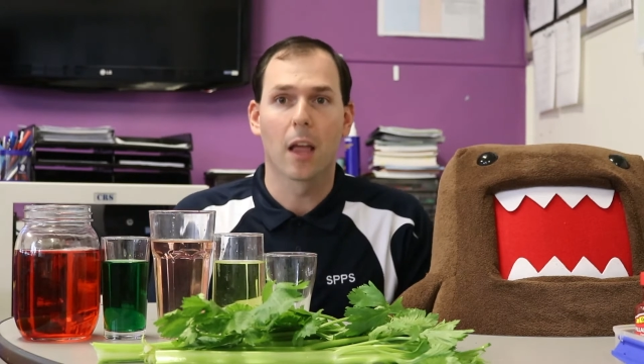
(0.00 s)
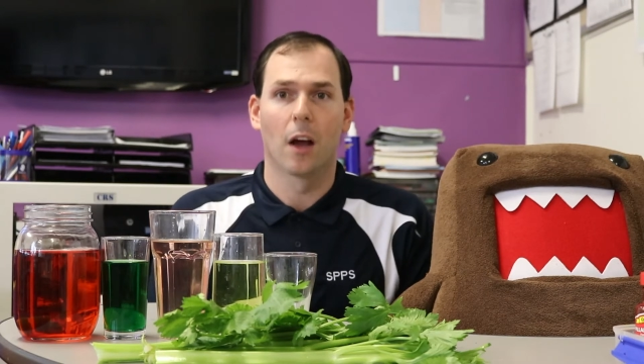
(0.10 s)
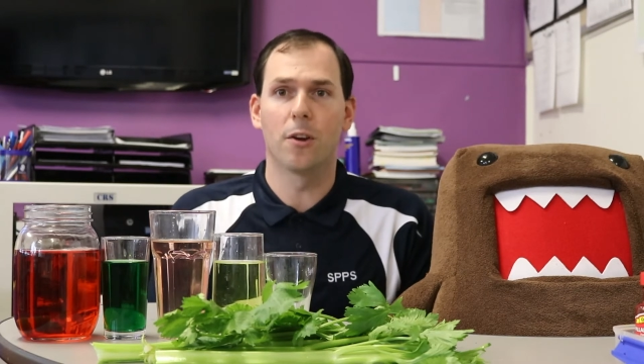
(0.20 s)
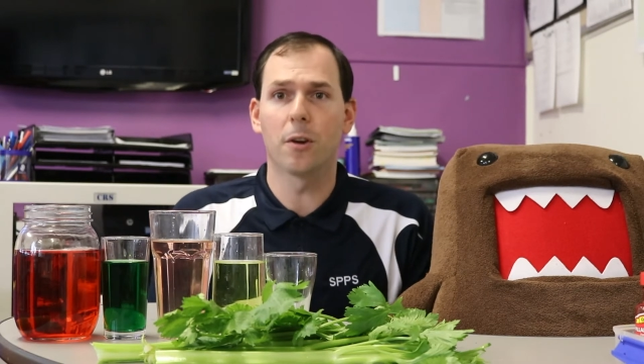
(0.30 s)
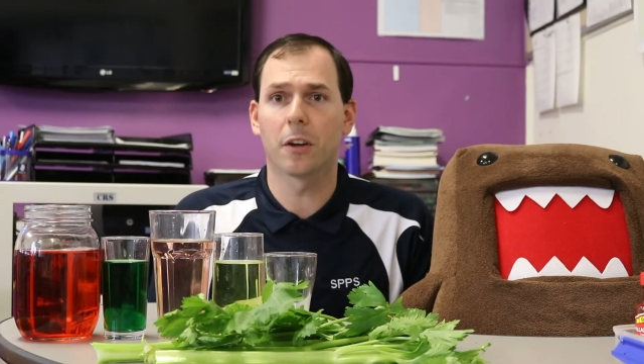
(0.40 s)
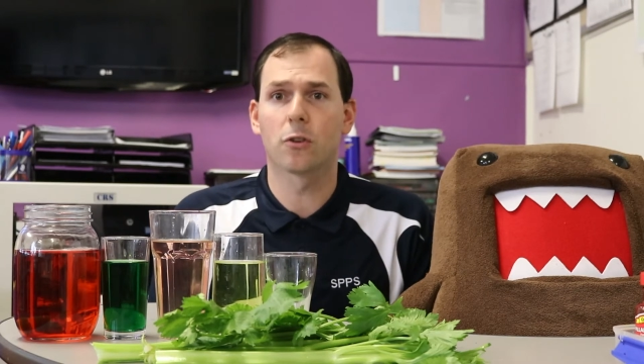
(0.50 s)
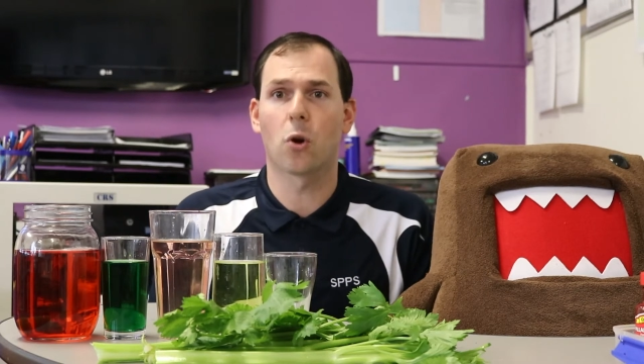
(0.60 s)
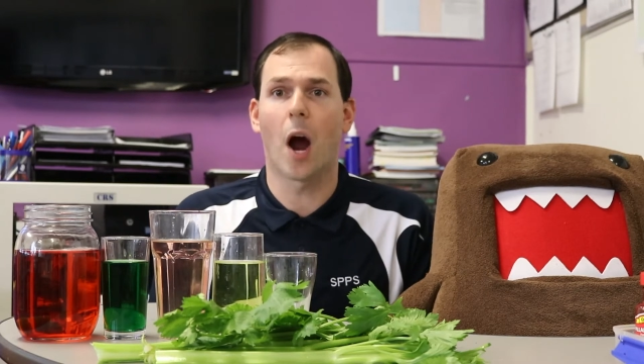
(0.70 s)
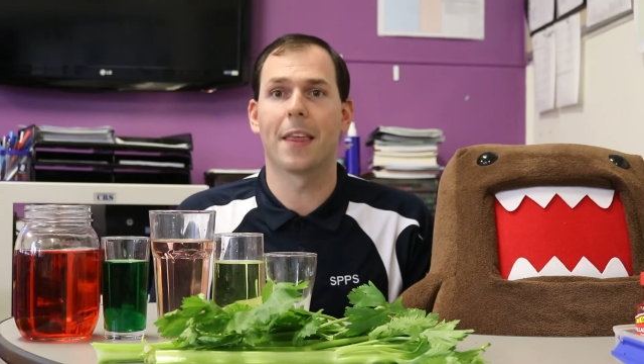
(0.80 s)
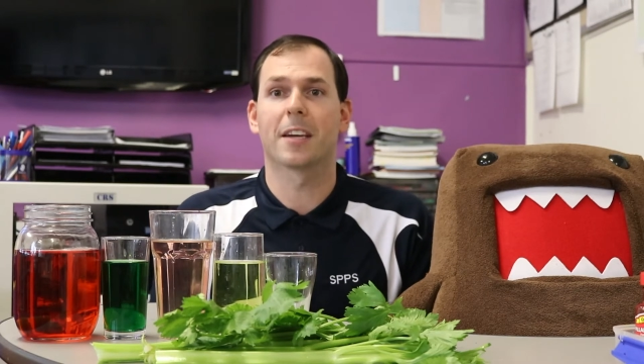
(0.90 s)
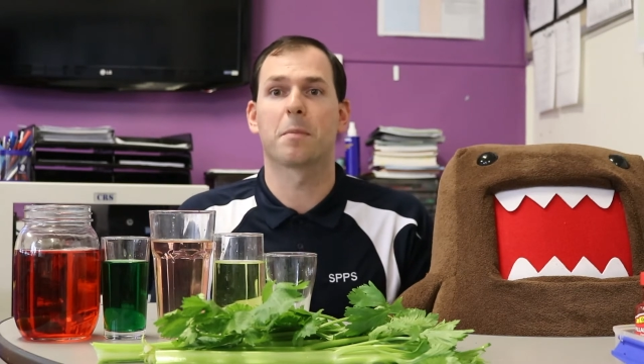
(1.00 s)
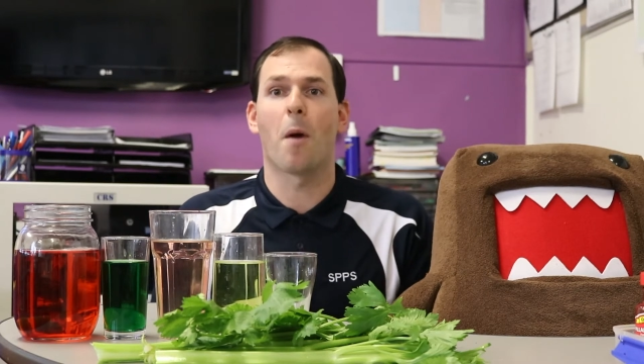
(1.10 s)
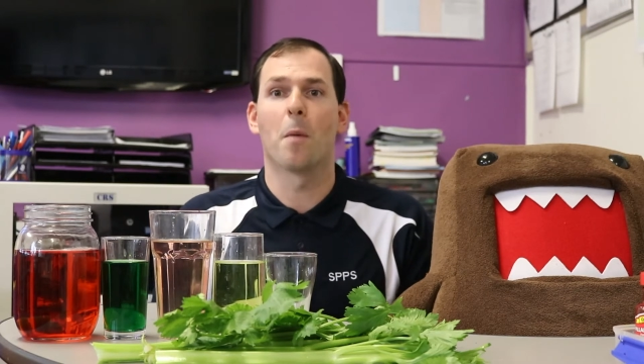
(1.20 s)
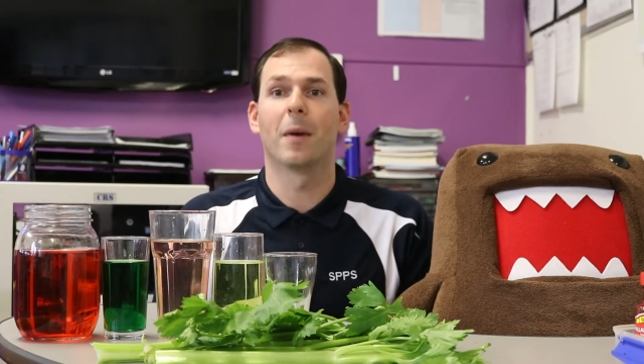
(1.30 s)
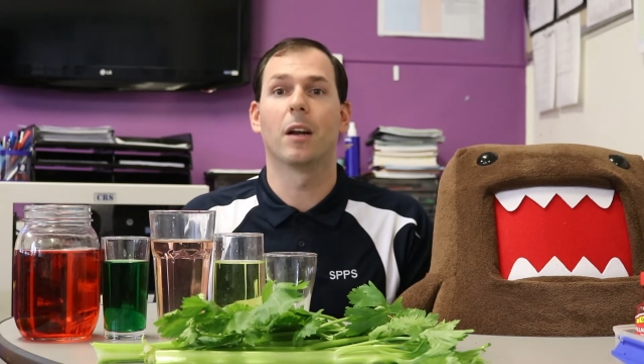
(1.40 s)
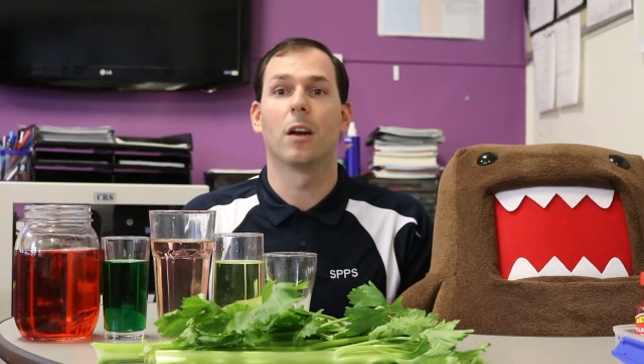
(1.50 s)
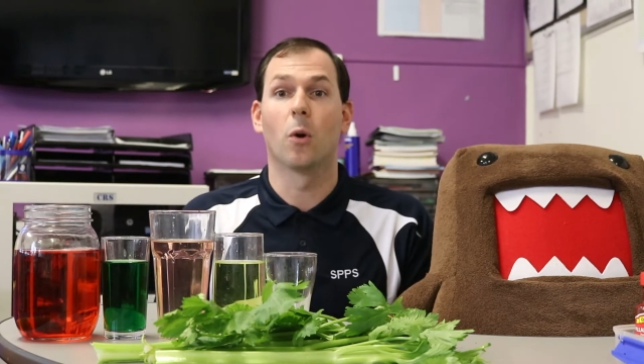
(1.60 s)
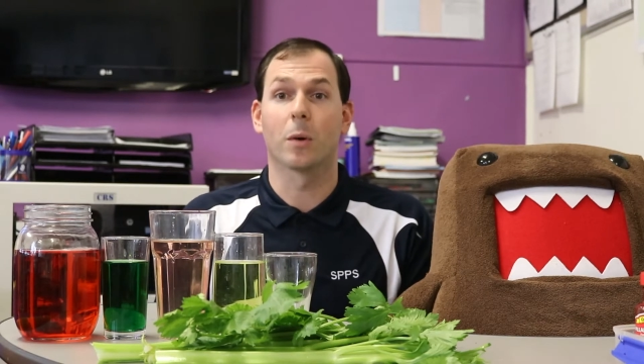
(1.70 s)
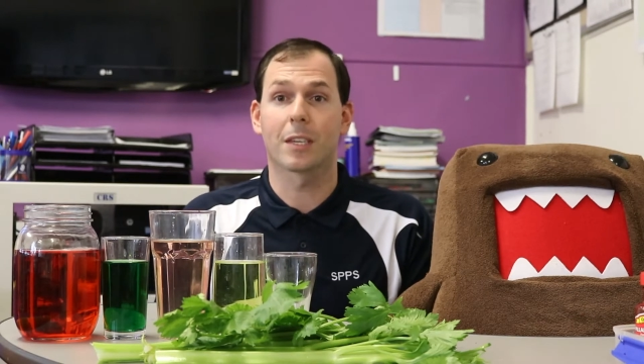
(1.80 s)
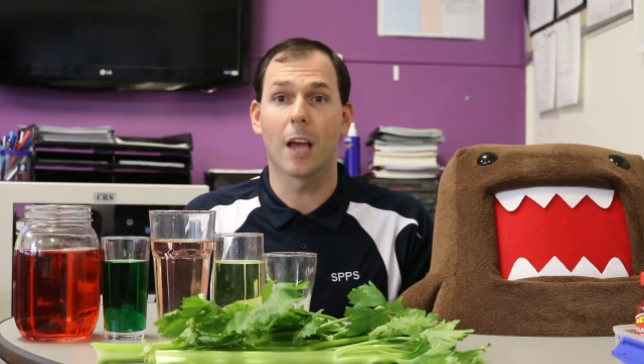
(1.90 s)
you can try the experiment
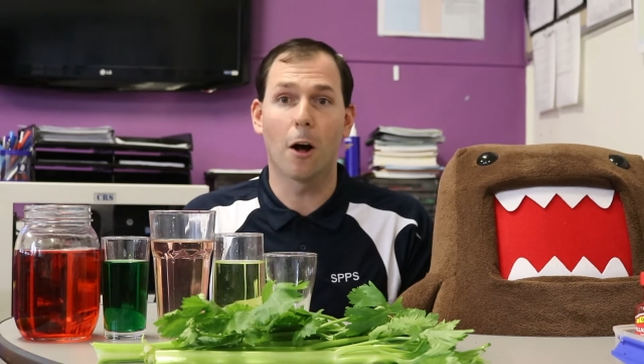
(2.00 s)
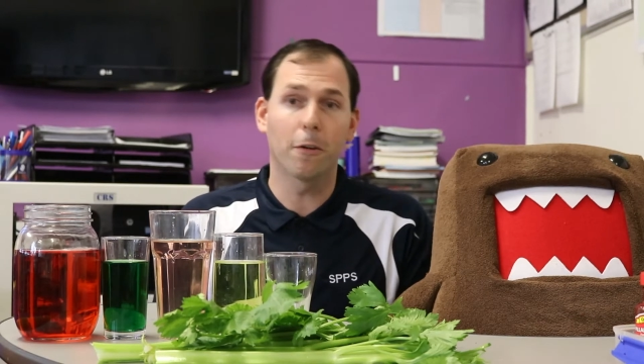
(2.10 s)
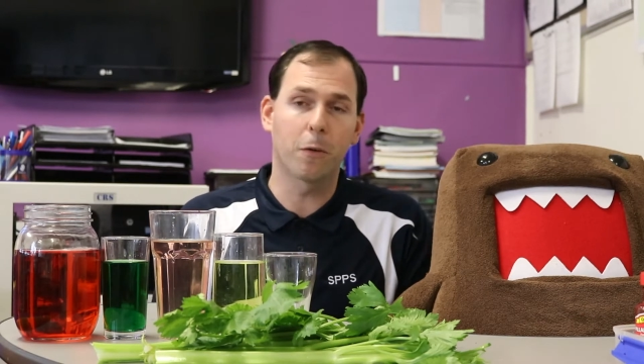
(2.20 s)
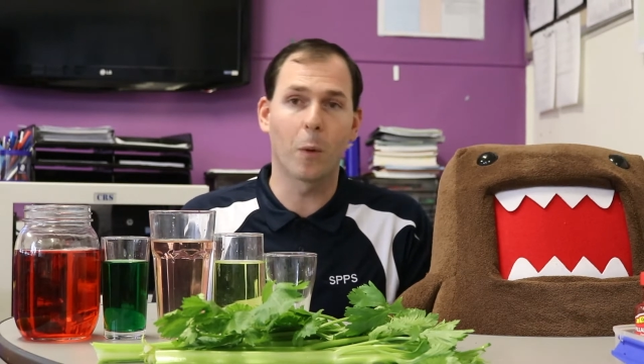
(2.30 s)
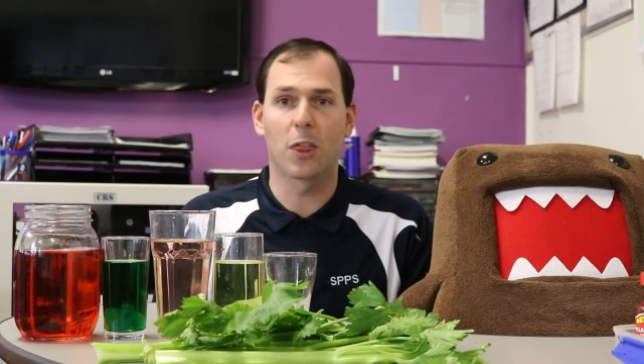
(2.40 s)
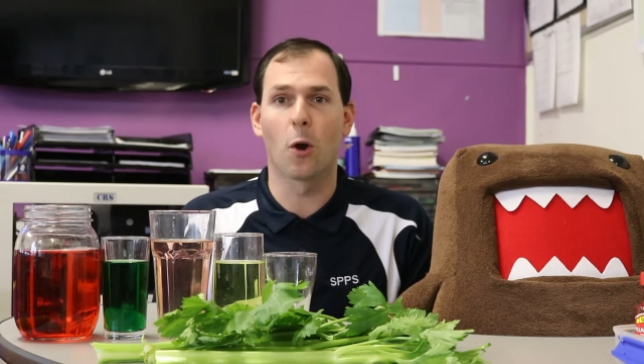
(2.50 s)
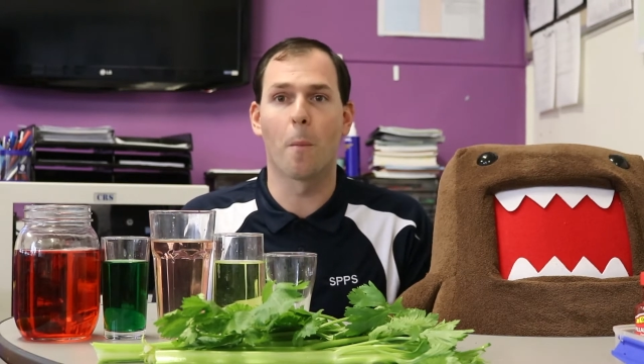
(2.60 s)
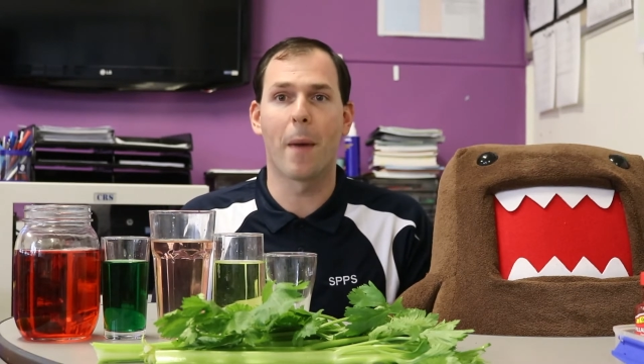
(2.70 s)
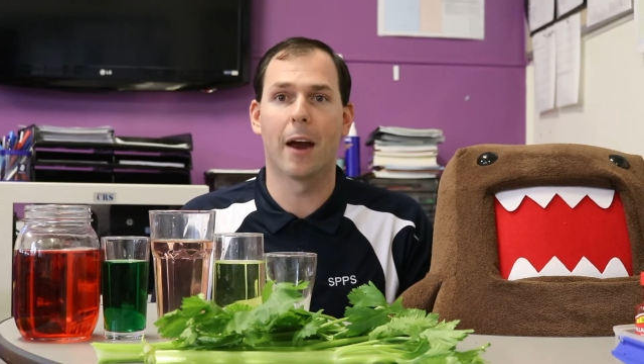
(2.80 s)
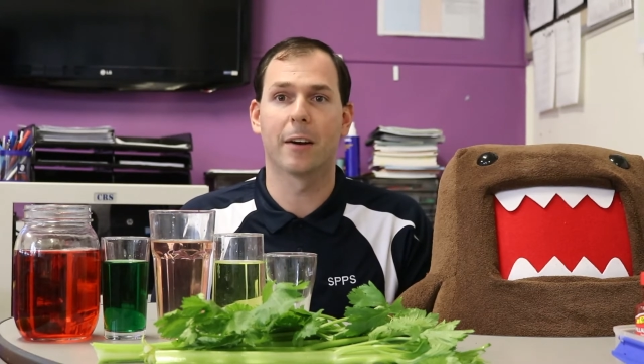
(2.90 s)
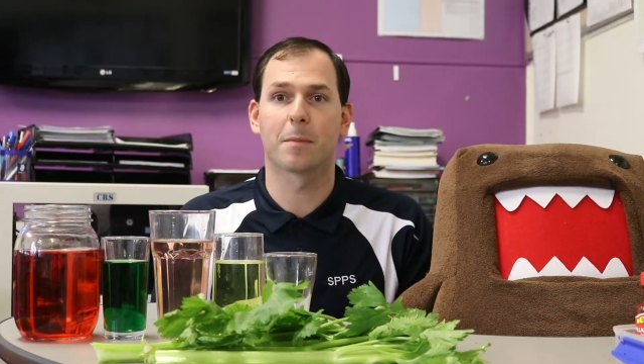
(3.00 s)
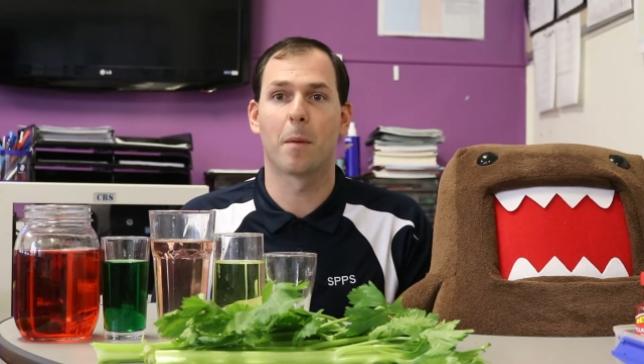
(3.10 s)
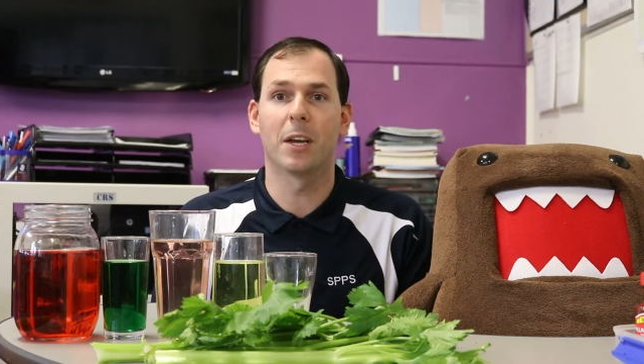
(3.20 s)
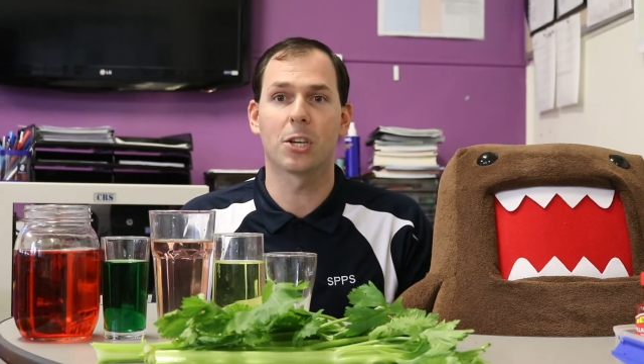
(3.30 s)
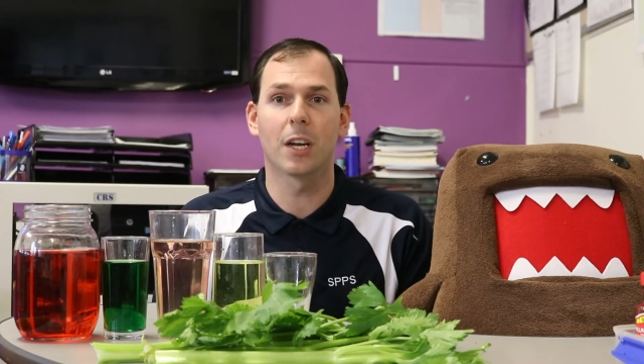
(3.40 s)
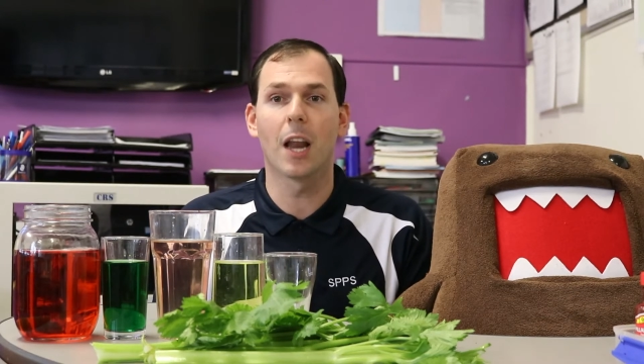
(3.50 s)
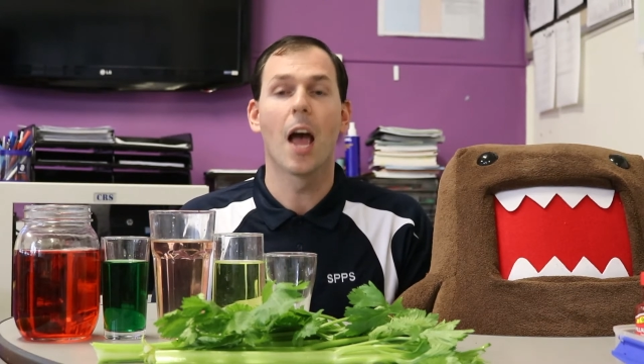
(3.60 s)
yourself with your parents' permission,